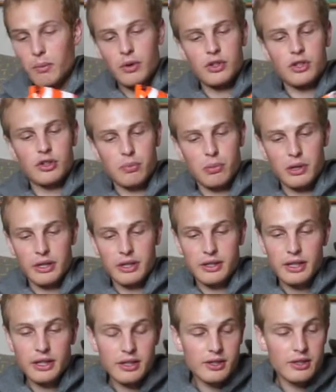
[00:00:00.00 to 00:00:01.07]
which is pretty
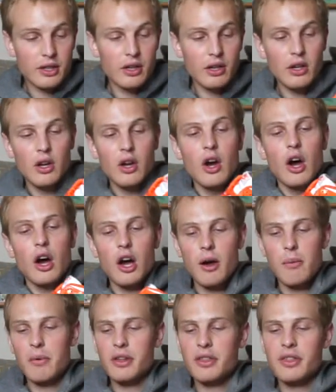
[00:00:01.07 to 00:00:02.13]
decent. I